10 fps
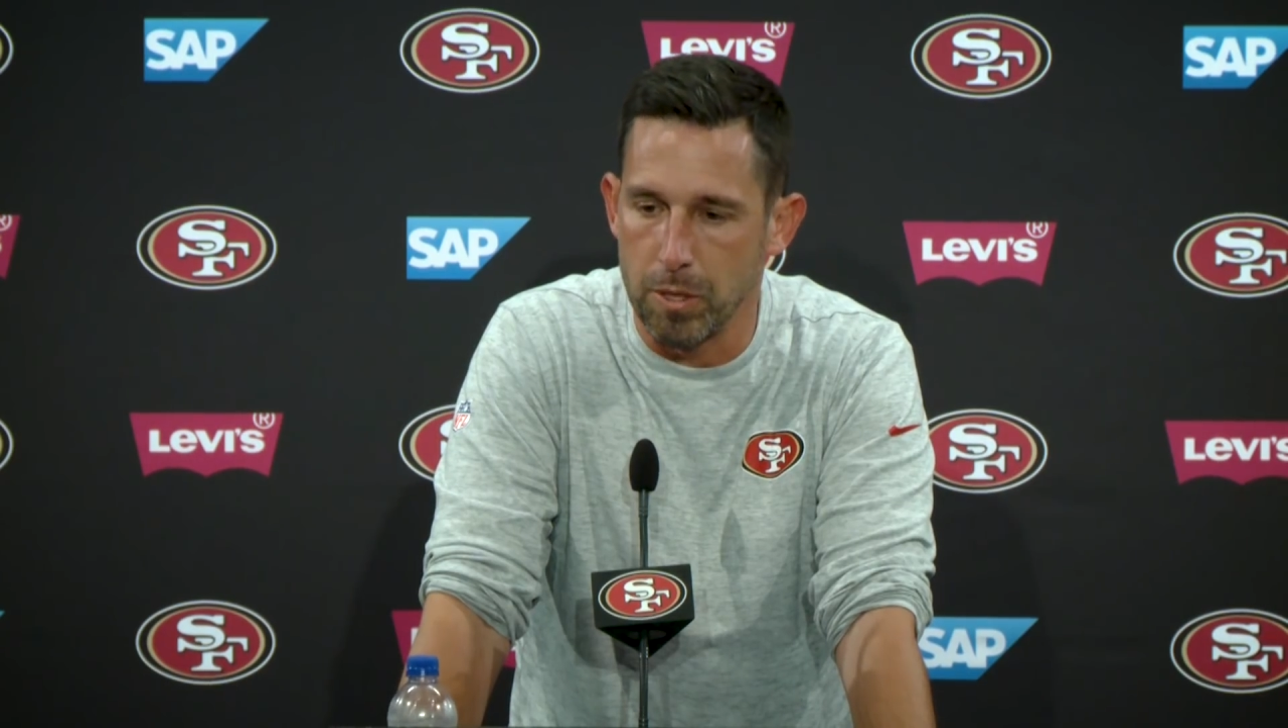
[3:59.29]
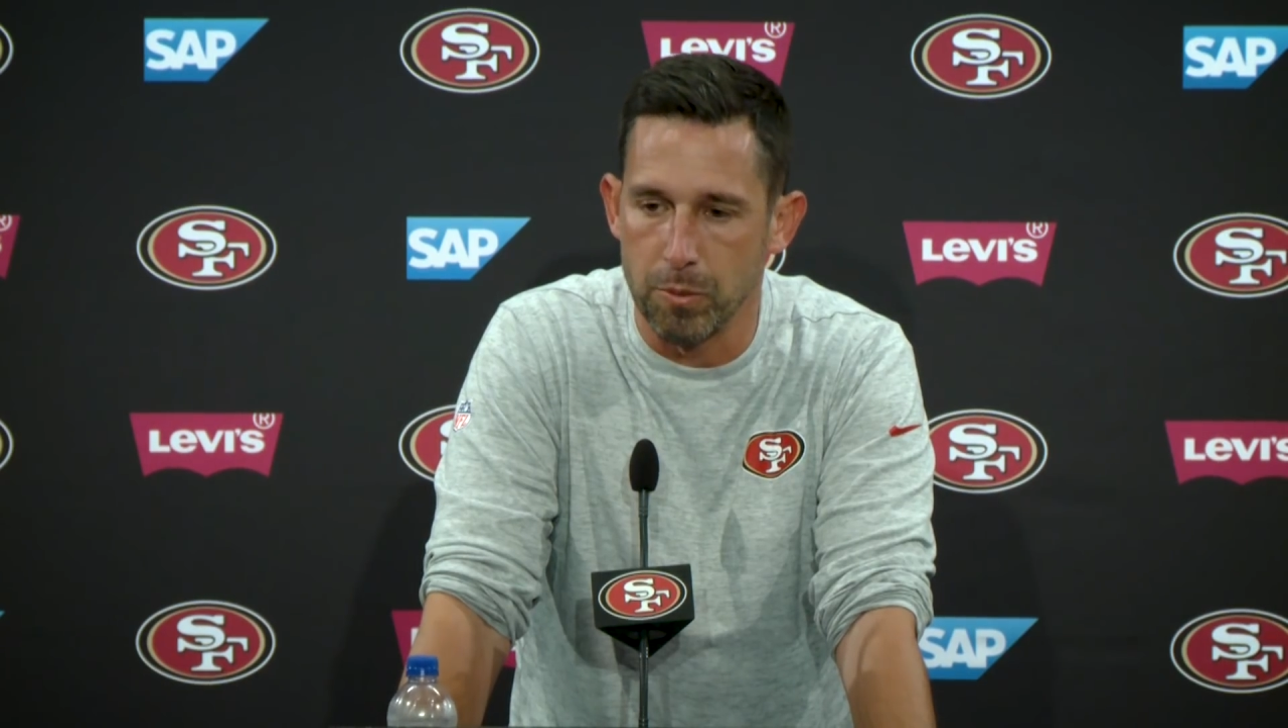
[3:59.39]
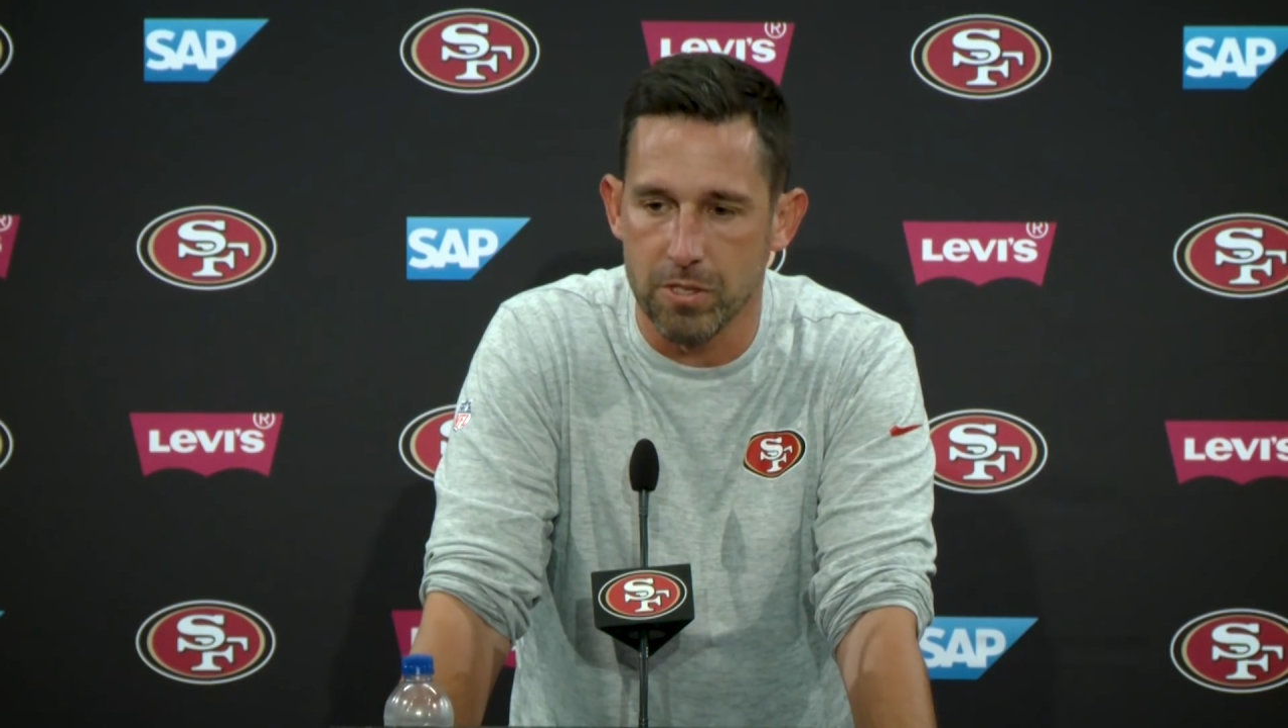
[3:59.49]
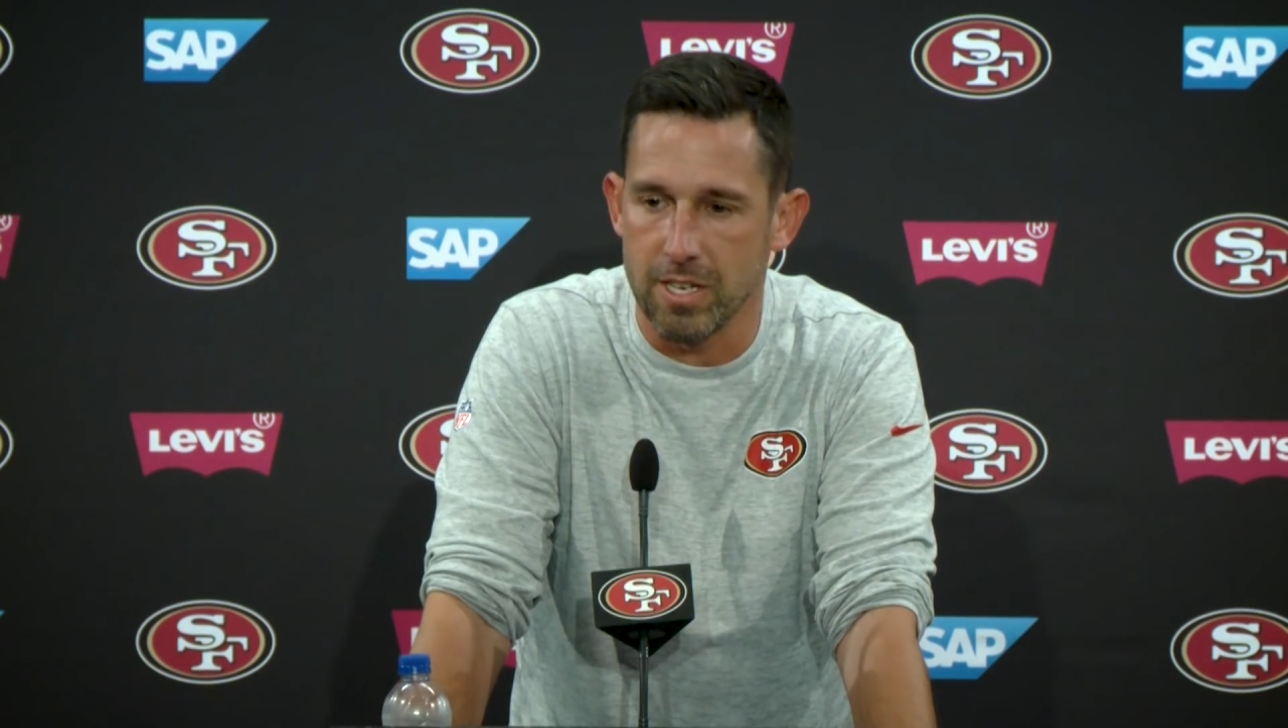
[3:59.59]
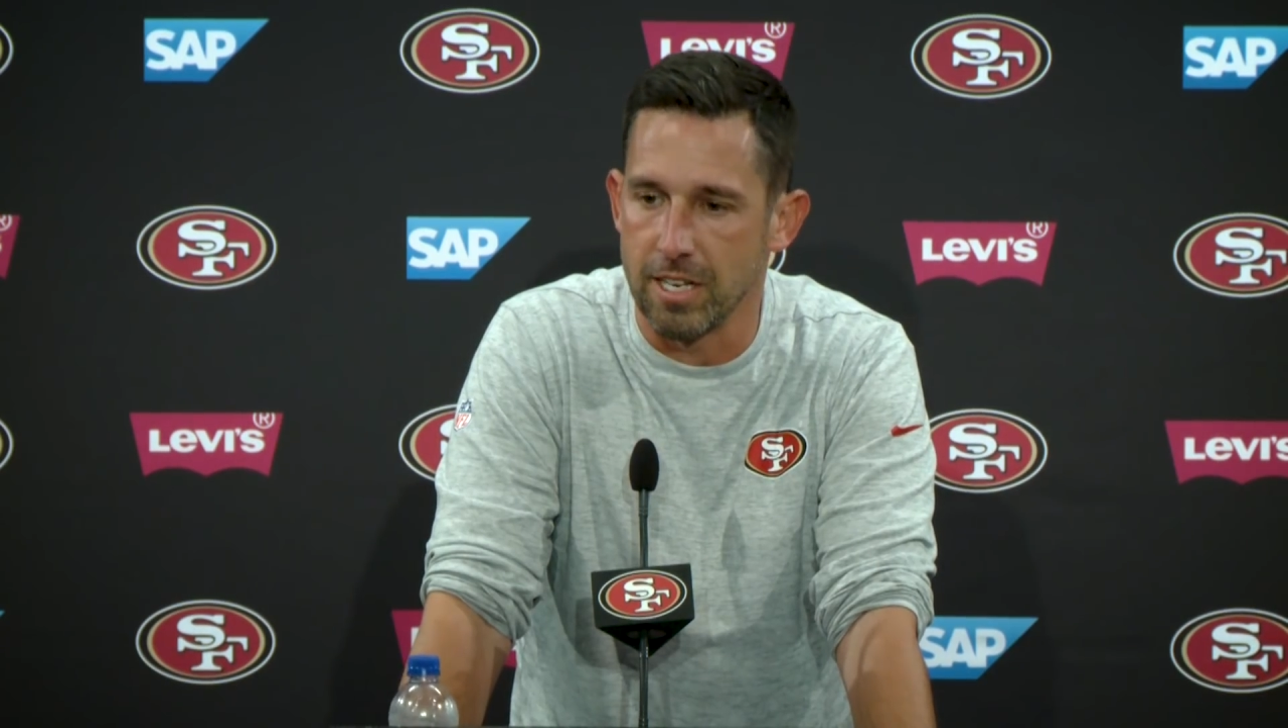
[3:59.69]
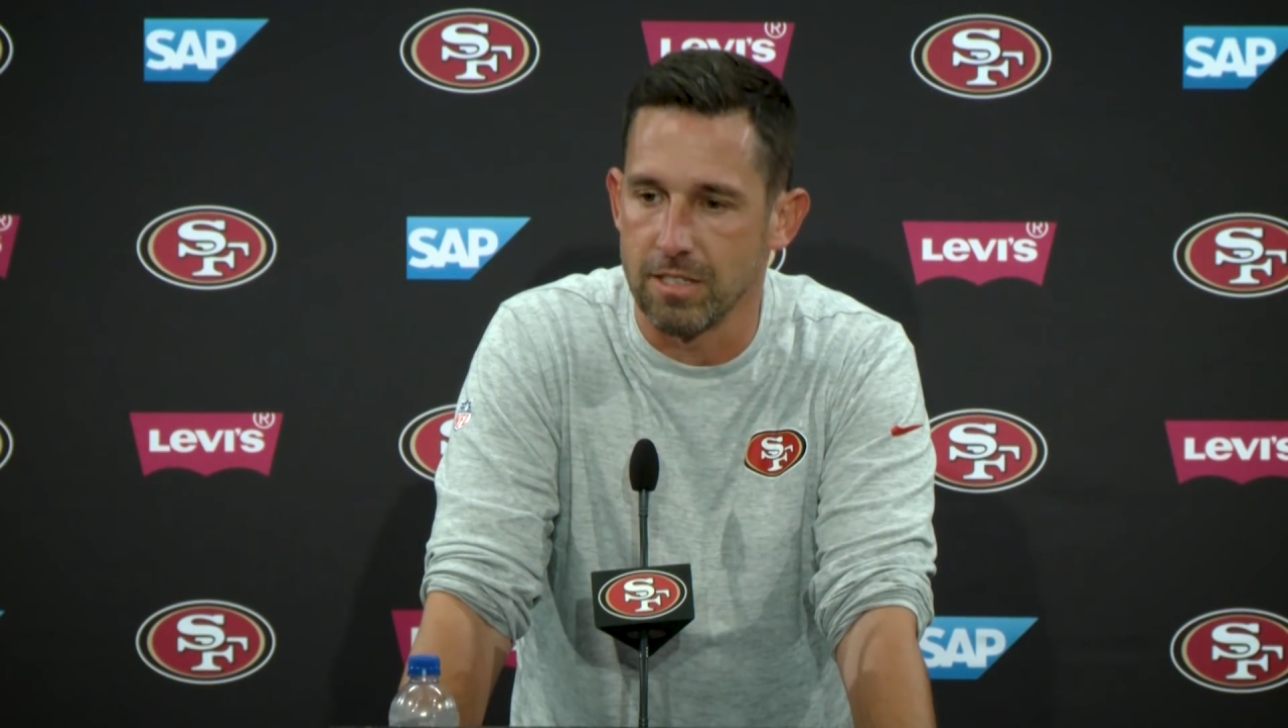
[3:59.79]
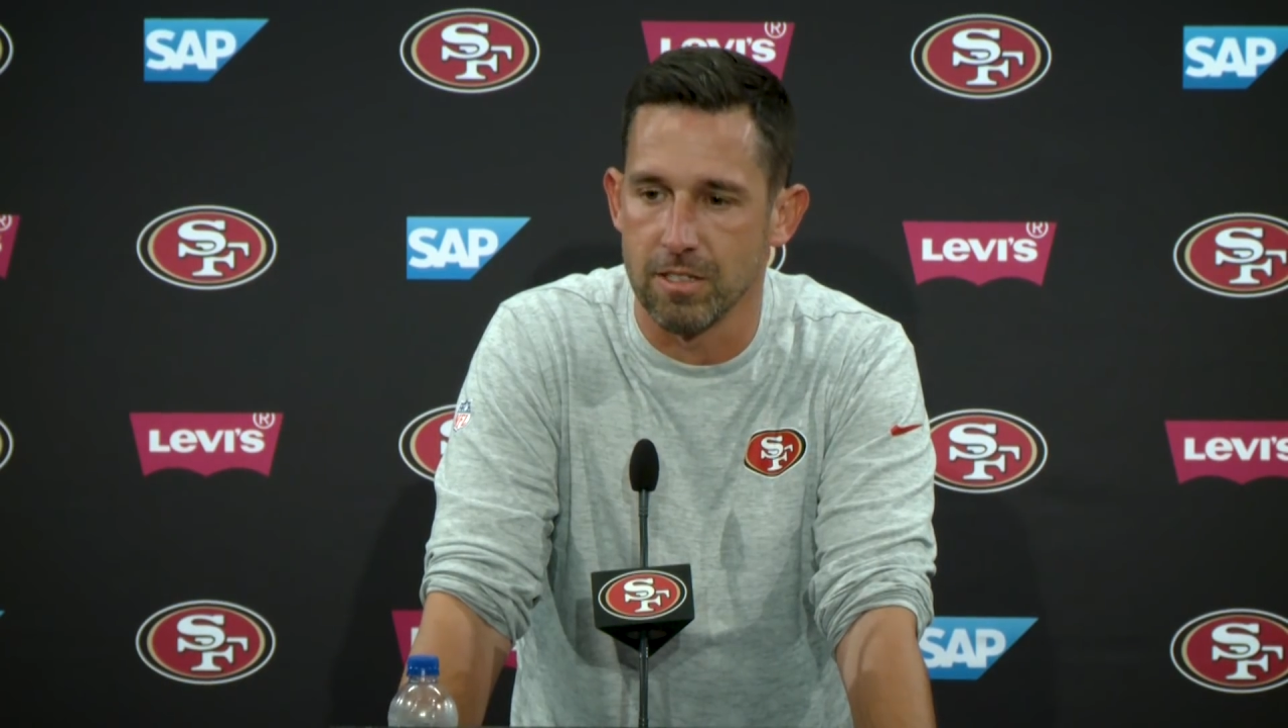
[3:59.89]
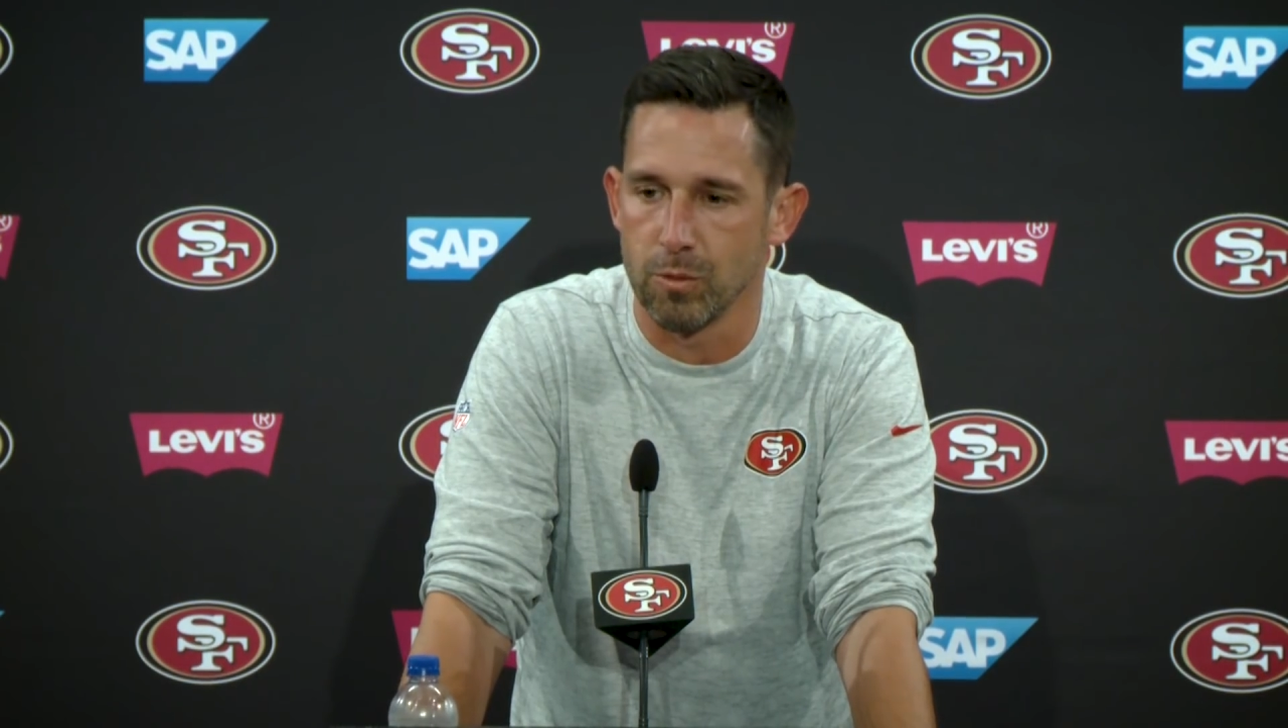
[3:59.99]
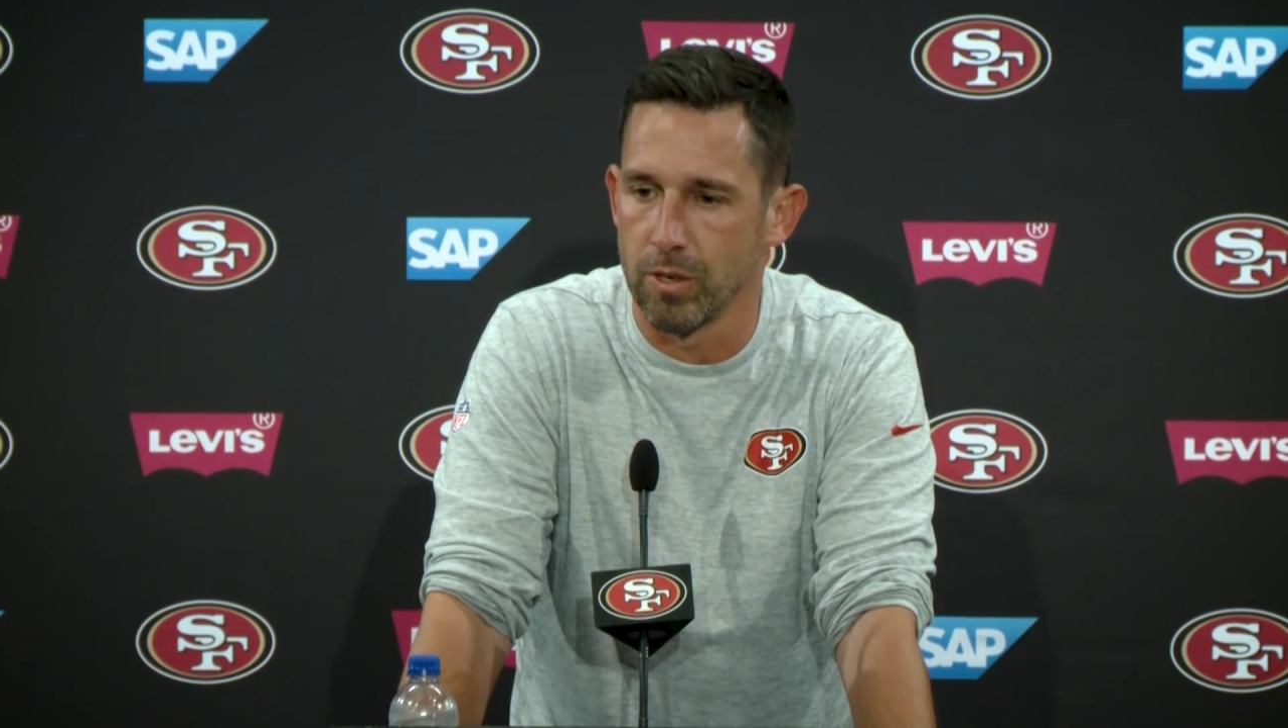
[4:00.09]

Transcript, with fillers: people's stances,